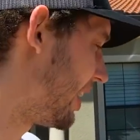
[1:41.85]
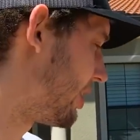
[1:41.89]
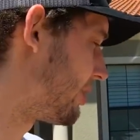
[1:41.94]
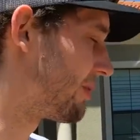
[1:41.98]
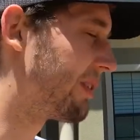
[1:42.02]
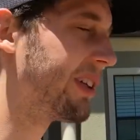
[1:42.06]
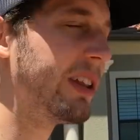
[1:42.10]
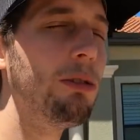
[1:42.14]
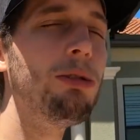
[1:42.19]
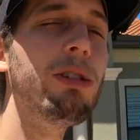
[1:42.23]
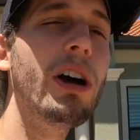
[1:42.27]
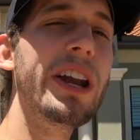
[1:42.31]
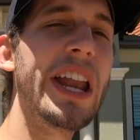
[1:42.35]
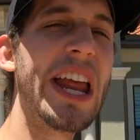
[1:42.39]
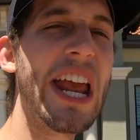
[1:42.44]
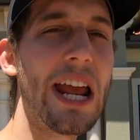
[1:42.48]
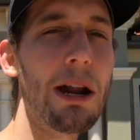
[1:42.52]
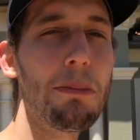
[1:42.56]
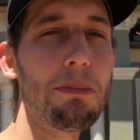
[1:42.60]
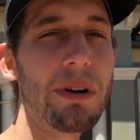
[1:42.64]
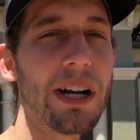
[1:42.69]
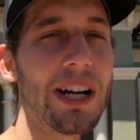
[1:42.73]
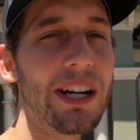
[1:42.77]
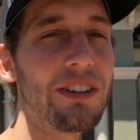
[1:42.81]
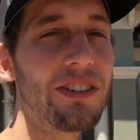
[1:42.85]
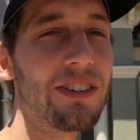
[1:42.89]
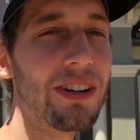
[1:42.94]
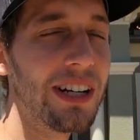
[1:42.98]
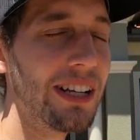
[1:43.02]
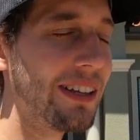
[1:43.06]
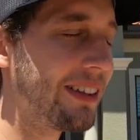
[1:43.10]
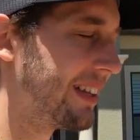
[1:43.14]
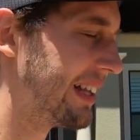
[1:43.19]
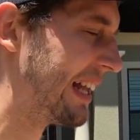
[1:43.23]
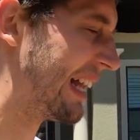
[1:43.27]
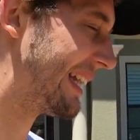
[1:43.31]
I don't really run handbrakes or
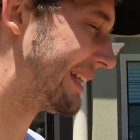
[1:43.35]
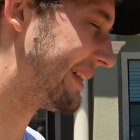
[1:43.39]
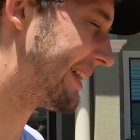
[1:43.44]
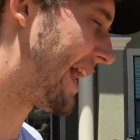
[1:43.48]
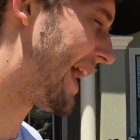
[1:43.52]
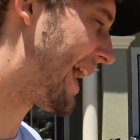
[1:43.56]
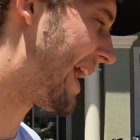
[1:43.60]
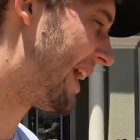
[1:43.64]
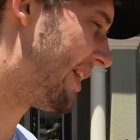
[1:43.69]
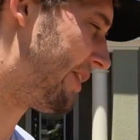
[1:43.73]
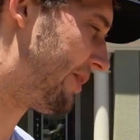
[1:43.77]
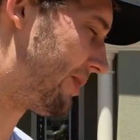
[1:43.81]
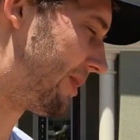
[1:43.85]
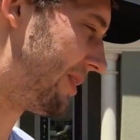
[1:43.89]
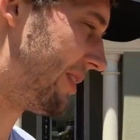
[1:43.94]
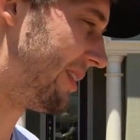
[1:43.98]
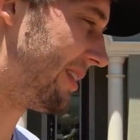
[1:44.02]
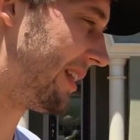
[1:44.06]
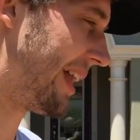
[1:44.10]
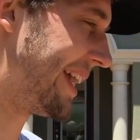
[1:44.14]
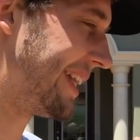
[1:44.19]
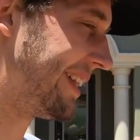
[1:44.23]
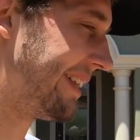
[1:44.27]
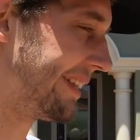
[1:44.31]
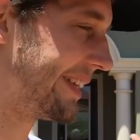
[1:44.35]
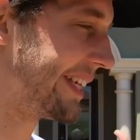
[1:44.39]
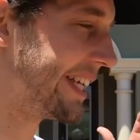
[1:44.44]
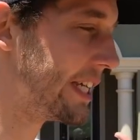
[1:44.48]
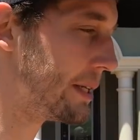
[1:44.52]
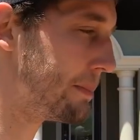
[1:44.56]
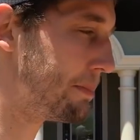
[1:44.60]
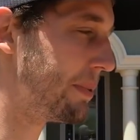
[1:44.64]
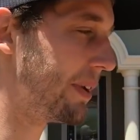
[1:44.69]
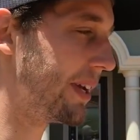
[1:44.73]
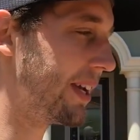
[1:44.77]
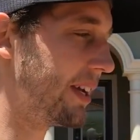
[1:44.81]
anything like that. I sort of like to
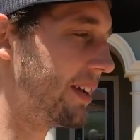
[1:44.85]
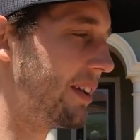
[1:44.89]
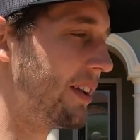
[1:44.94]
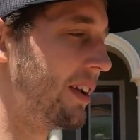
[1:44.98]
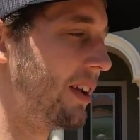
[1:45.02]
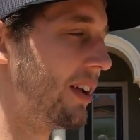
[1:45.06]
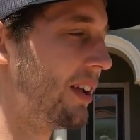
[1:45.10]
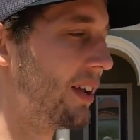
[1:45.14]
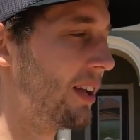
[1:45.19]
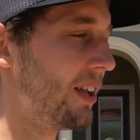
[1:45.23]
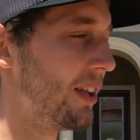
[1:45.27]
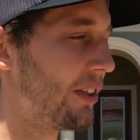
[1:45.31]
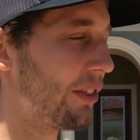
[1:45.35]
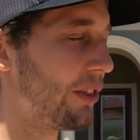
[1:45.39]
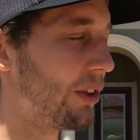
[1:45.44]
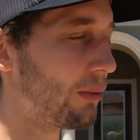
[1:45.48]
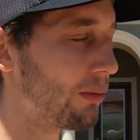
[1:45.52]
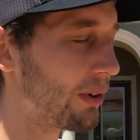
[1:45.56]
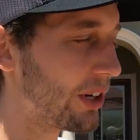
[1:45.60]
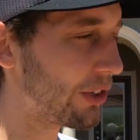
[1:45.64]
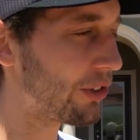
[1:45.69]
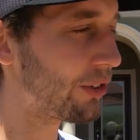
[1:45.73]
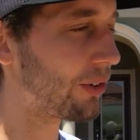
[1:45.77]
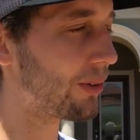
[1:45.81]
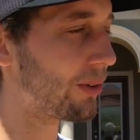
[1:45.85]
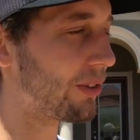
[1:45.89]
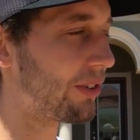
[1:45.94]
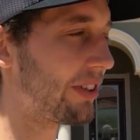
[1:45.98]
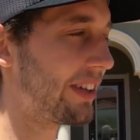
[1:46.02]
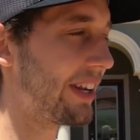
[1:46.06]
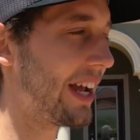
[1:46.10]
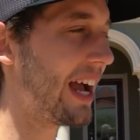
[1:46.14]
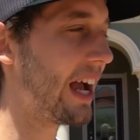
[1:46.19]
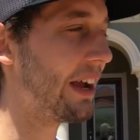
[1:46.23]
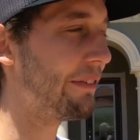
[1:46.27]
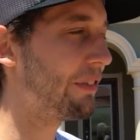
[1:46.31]
keep it the original
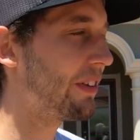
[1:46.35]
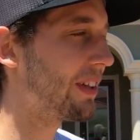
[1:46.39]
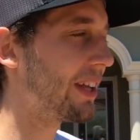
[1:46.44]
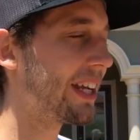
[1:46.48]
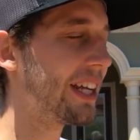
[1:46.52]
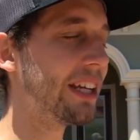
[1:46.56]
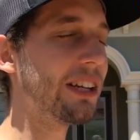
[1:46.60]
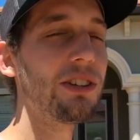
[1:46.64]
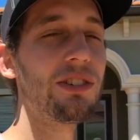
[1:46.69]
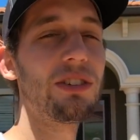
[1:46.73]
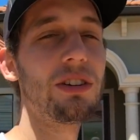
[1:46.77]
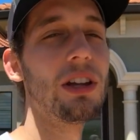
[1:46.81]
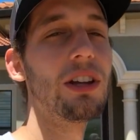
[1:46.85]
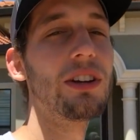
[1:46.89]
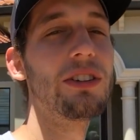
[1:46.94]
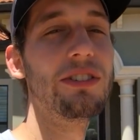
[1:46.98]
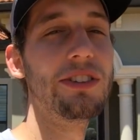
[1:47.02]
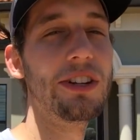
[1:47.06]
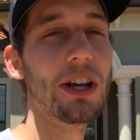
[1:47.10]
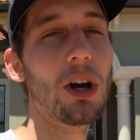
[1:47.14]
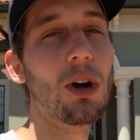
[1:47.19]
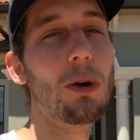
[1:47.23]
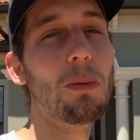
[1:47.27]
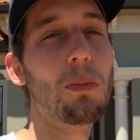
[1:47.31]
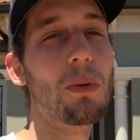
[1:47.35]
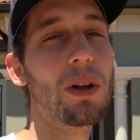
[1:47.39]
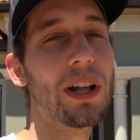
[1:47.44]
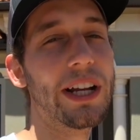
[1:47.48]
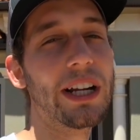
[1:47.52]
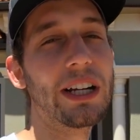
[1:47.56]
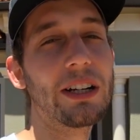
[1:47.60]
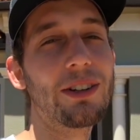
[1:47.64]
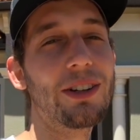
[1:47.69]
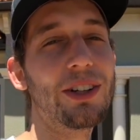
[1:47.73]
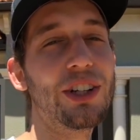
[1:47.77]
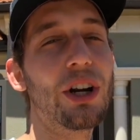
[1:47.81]
style. I feel like it just looks dope.
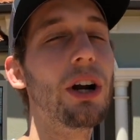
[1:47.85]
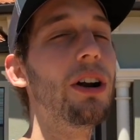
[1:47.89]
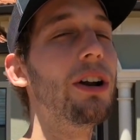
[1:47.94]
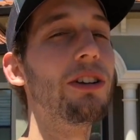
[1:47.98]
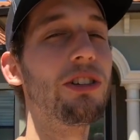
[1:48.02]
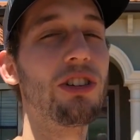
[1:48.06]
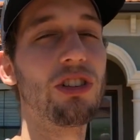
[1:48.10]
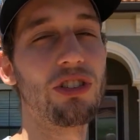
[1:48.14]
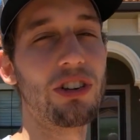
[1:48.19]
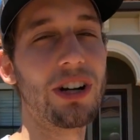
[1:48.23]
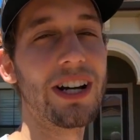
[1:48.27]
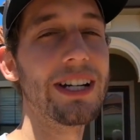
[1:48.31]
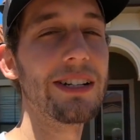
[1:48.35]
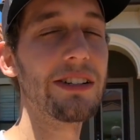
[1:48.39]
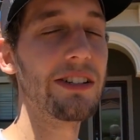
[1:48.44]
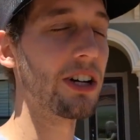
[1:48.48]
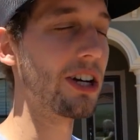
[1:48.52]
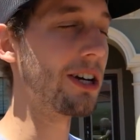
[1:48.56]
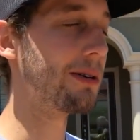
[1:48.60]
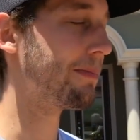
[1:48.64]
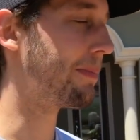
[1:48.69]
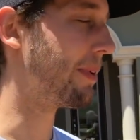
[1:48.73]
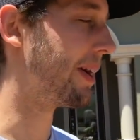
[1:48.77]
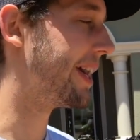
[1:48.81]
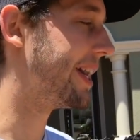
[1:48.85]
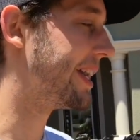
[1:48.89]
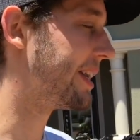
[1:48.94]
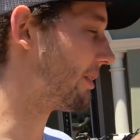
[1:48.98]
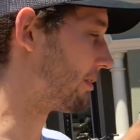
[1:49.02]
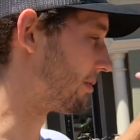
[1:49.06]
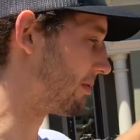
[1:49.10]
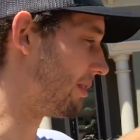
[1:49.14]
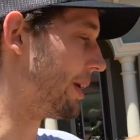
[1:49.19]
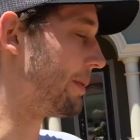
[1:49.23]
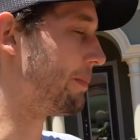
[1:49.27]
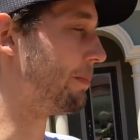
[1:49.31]
Like, you're on a straight dirt bike,
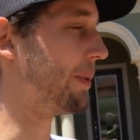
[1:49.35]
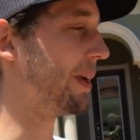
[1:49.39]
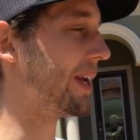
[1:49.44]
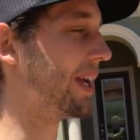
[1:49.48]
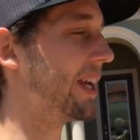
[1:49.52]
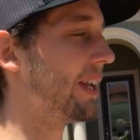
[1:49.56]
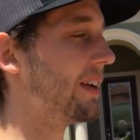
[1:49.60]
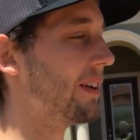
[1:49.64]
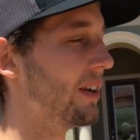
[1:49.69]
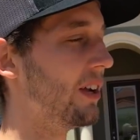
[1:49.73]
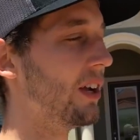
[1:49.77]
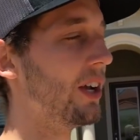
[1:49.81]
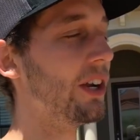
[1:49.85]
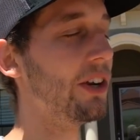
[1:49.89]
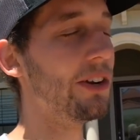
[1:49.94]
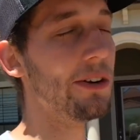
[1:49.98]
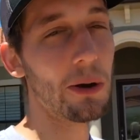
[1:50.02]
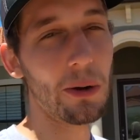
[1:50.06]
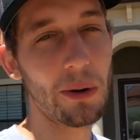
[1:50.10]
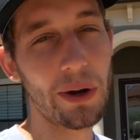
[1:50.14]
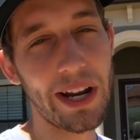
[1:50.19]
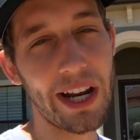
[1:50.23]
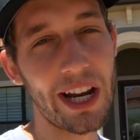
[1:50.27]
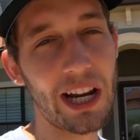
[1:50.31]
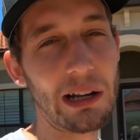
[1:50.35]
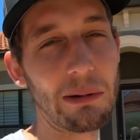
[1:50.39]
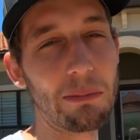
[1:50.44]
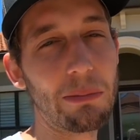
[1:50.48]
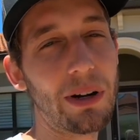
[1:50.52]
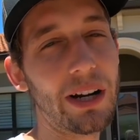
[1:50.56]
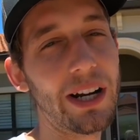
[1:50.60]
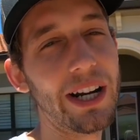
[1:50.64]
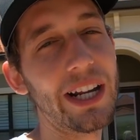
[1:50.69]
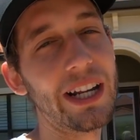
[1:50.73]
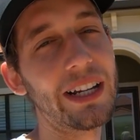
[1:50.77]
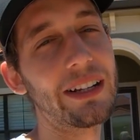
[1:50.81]
ripping, no
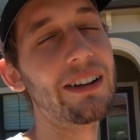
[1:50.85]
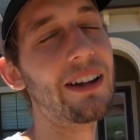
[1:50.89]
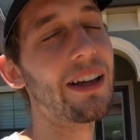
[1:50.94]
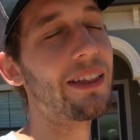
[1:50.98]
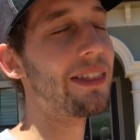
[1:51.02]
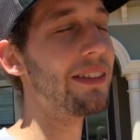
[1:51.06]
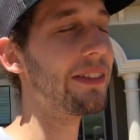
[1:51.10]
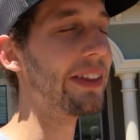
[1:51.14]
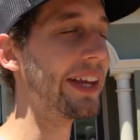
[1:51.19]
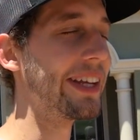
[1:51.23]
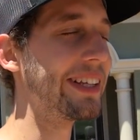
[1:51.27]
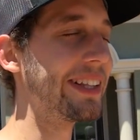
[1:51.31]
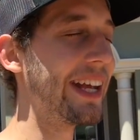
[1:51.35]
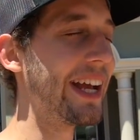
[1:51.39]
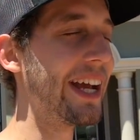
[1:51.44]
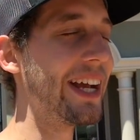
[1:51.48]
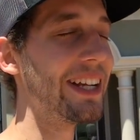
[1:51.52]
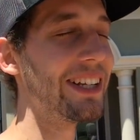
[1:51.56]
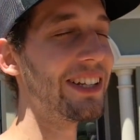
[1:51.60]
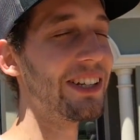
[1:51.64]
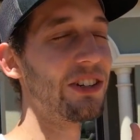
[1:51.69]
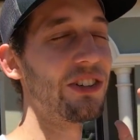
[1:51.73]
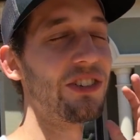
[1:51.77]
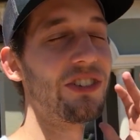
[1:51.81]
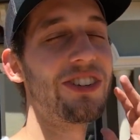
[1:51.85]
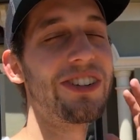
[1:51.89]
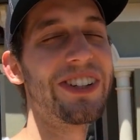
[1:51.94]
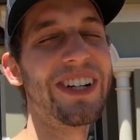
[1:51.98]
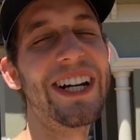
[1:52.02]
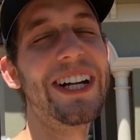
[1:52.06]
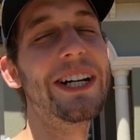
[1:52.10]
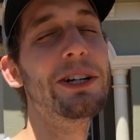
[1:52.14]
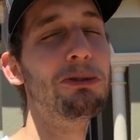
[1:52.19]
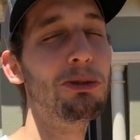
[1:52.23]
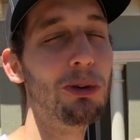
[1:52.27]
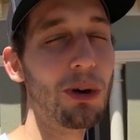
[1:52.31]
handbrake, nothing like that. Just
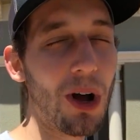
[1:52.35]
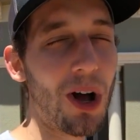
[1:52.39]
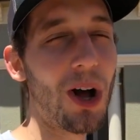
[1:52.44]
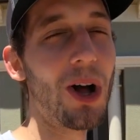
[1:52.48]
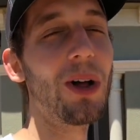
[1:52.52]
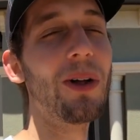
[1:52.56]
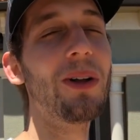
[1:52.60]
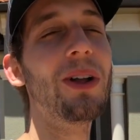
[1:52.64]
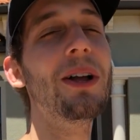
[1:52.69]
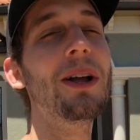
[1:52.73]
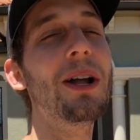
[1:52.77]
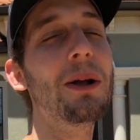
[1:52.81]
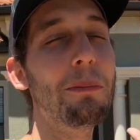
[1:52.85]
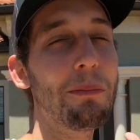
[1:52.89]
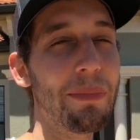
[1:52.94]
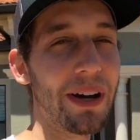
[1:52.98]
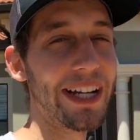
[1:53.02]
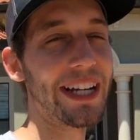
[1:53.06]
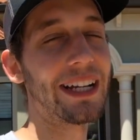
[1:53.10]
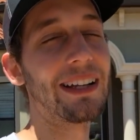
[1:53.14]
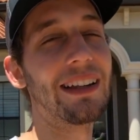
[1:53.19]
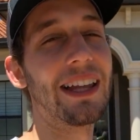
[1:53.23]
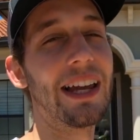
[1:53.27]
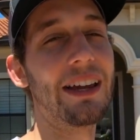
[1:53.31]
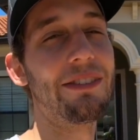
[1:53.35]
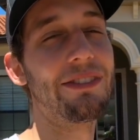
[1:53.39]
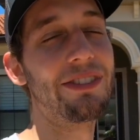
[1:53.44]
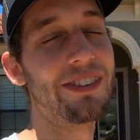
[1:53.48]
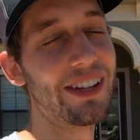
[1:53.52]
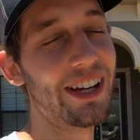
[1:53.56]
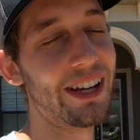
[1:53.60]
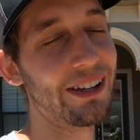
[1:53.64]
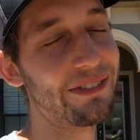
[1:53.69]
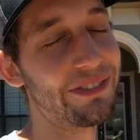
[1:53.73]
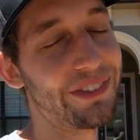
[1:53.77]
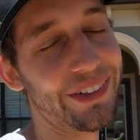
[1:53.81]
straight raw bike life
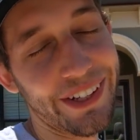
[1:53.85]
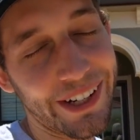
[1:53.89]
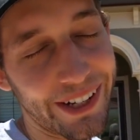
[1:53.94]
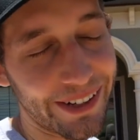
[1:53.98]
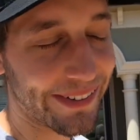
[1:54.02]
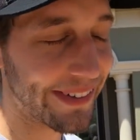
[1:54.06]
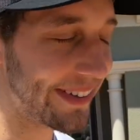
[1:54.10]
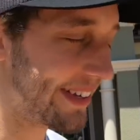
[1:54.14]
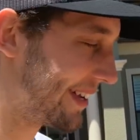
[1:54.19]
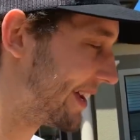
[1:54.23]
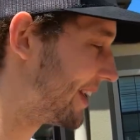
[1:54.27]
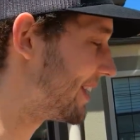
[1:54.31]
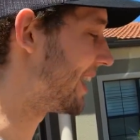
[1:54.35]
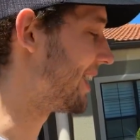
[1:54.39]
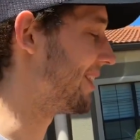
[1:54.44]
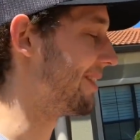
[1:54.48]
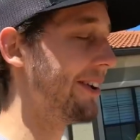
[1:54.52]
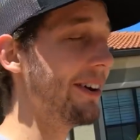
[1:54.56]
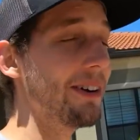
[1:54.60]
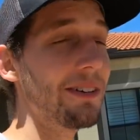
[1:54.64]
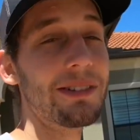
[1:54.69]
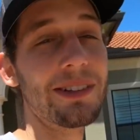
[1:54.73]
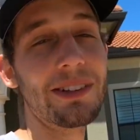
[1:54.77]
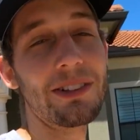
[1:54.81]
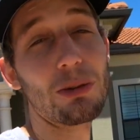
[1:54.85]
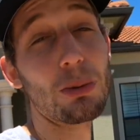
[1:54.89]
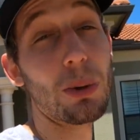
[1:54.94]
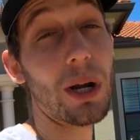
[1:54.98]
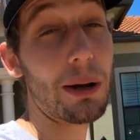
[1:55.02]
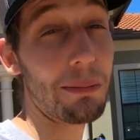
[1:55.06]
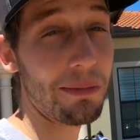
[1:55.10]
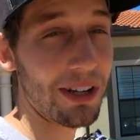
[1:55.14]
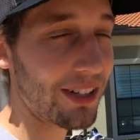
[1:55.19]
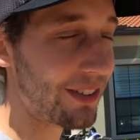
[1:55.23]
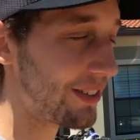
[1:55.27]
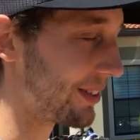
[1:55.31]
stuff, you know? I don't know. It's
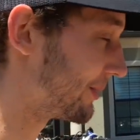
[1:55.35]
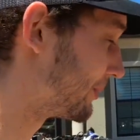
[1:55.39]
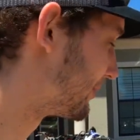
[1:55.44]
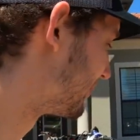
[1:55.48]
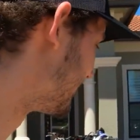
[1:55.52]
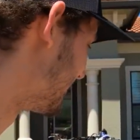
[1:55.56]
what I'm into.